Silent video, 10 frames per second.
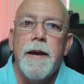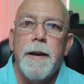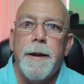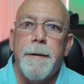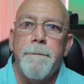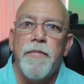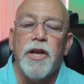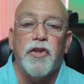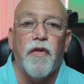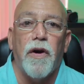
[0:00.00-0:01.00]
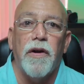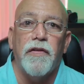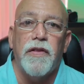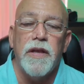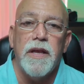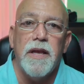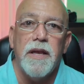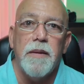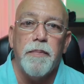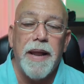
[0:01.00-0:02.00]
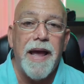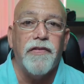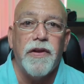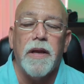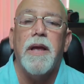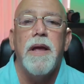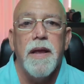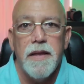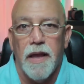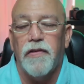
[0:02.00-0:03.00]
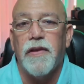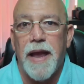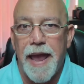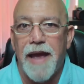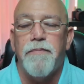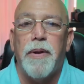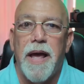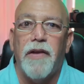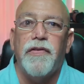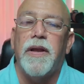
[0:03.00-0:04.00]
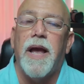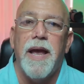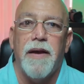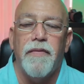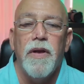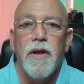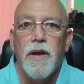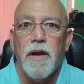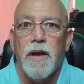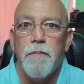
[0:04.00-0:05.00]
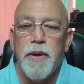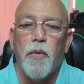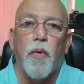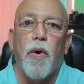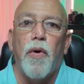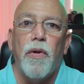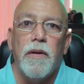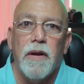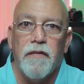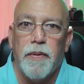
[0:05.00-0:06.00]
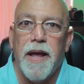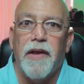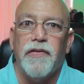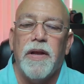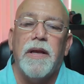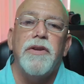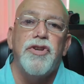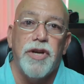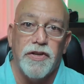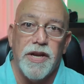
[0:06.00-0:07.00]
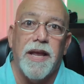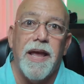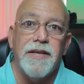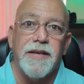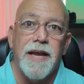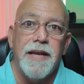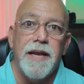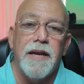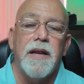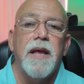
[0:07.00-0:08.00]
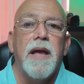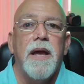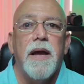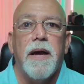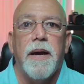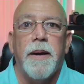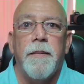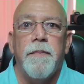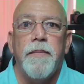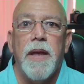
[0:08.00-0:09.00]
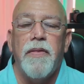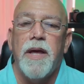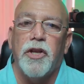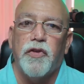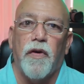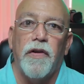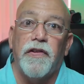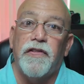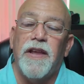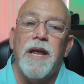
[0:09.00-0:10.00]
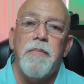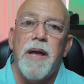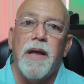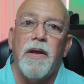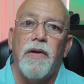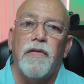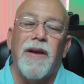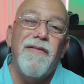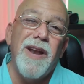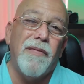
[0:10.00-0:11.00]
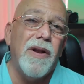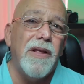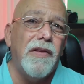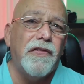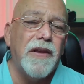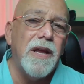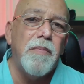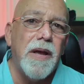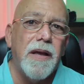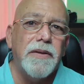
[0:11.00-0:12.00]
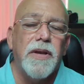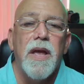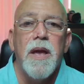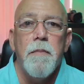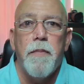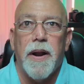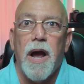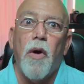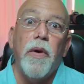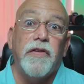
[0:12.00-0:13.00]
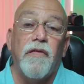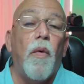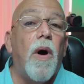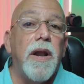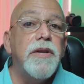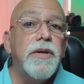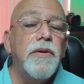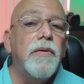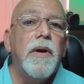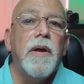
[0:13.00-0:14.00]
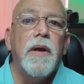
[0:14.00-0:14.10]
As far as the plastic, yes, I have plastic. I have a big roll of plastic just in case I need it. And then as far as the sandbag goes, I've never done the sandbags, but I always have wanted to.